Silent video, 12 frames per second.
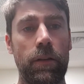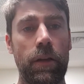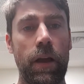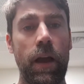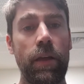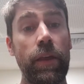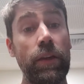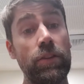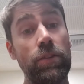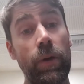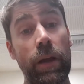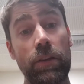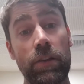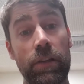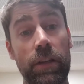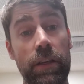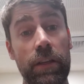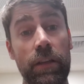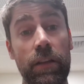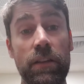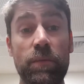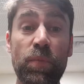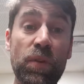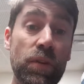that you actually
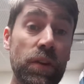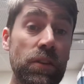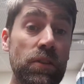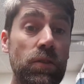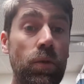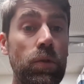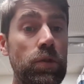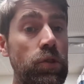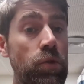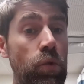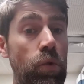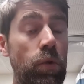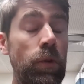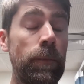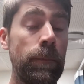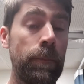experienced or saw.